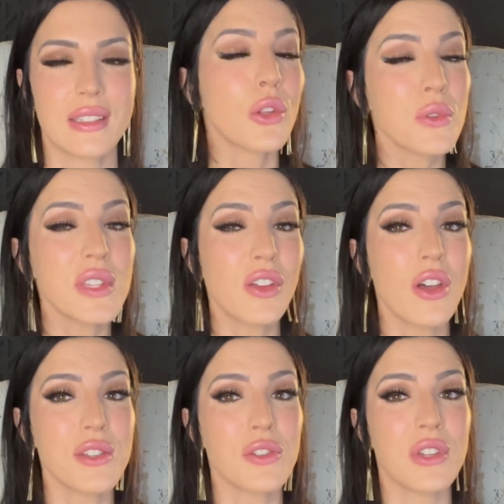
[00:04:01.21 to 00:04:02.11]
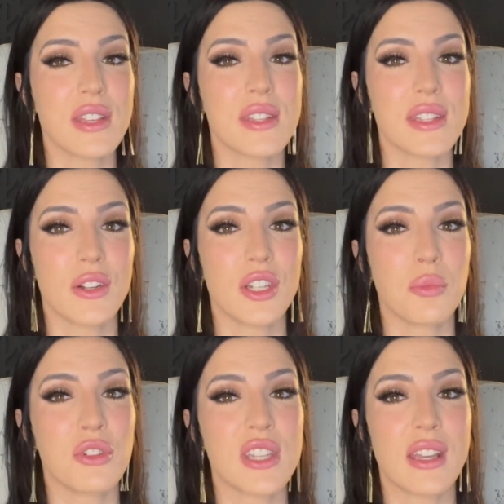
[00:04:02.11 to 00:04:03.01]
Closing costs are necessary to
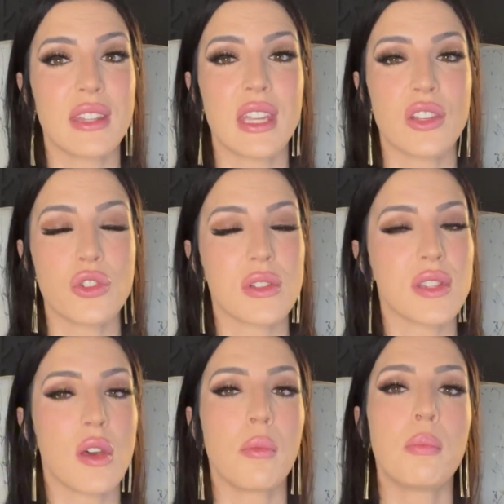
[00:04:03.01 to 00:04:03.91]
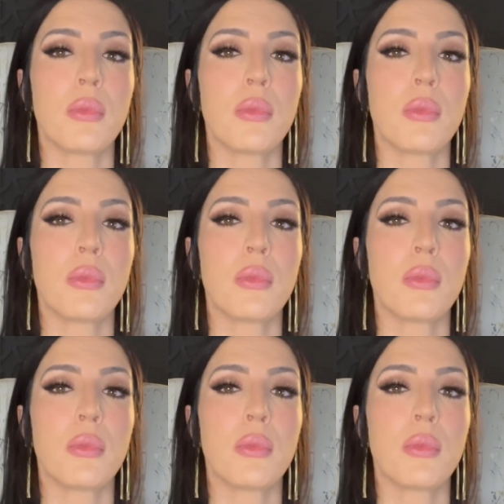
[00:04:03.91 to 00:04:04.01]
protect the interests of